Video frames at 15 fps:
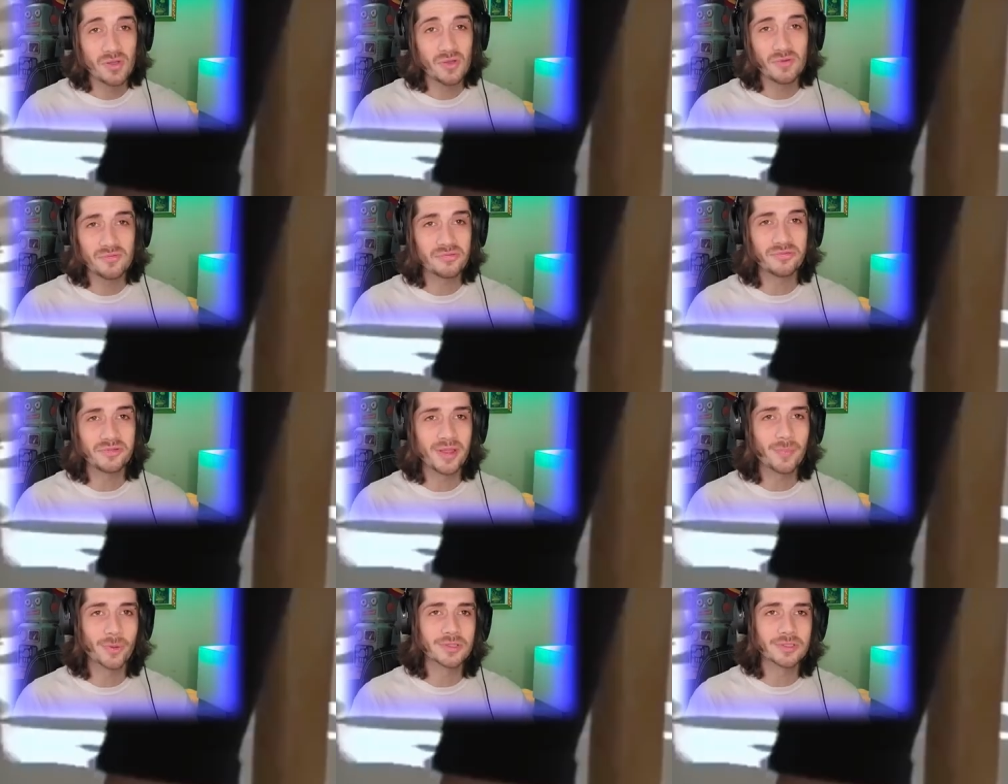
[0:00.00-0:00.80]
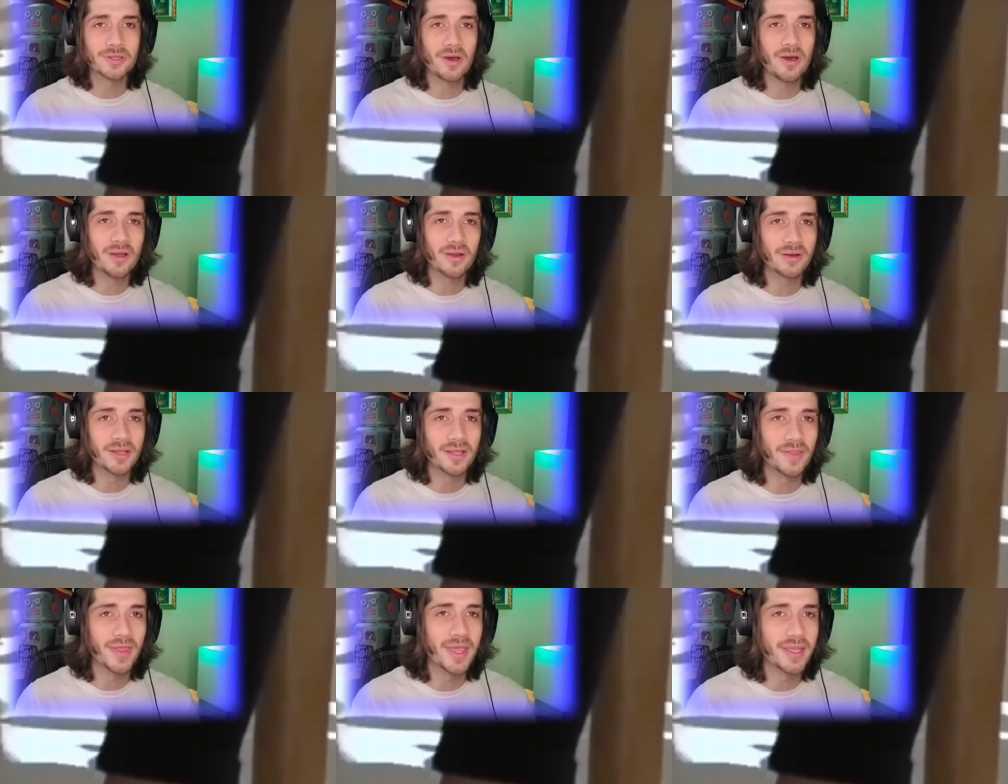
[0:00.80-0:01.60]
flippers on
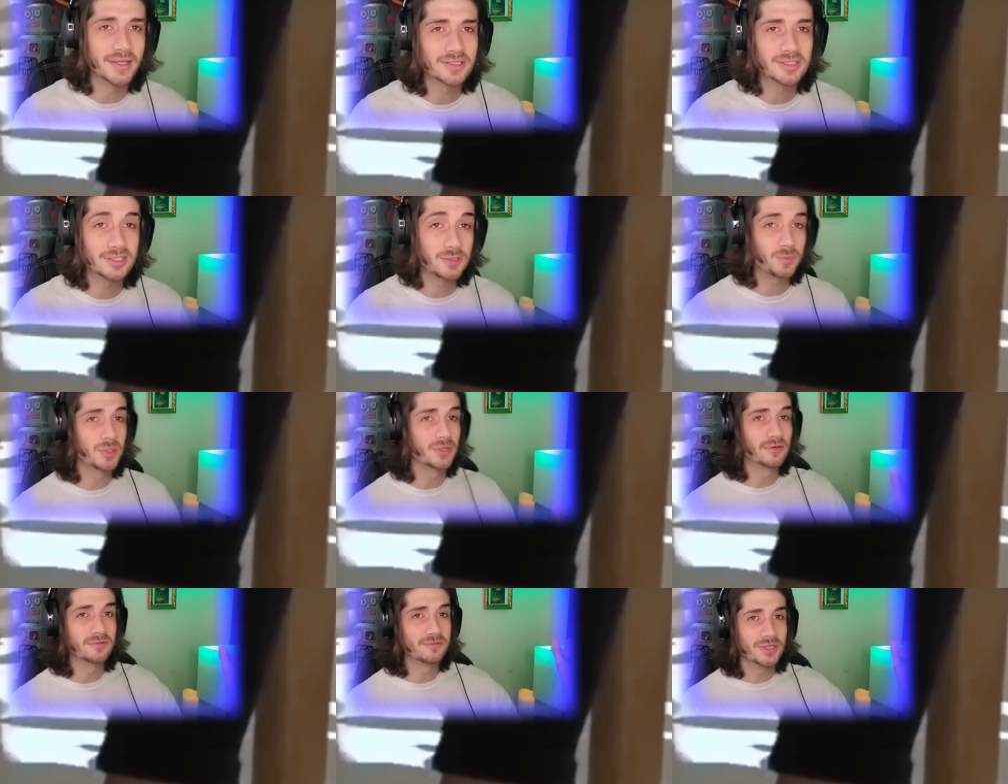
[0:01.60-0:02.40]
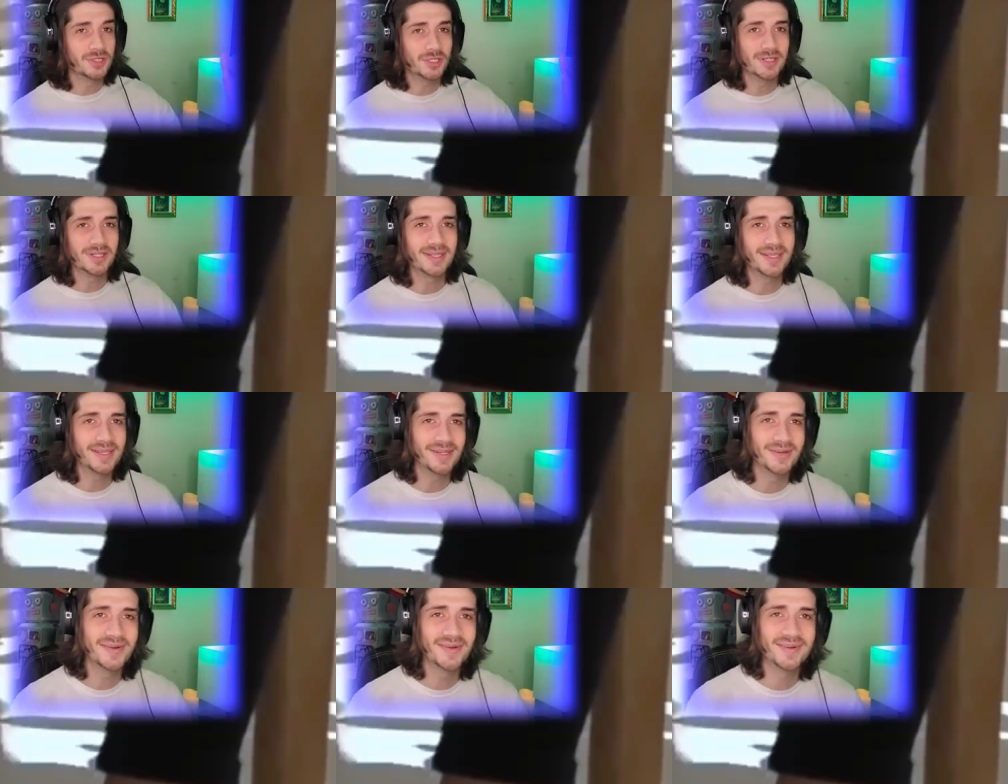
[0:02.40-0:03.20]
and like spearfishing
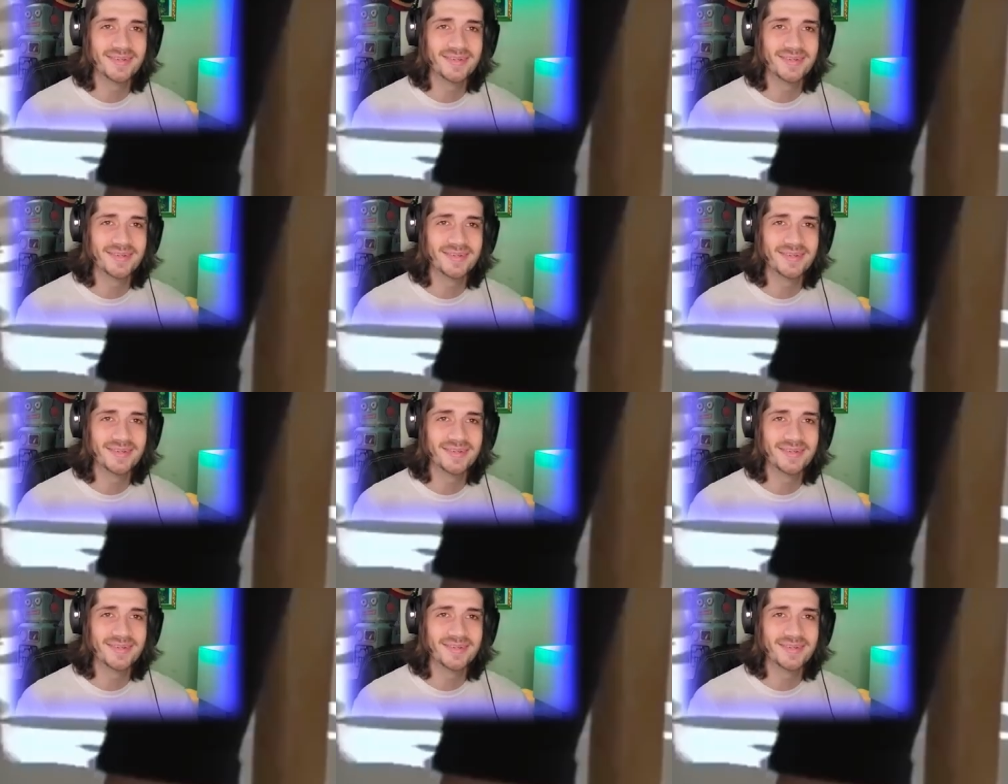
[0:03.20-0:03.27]
gear?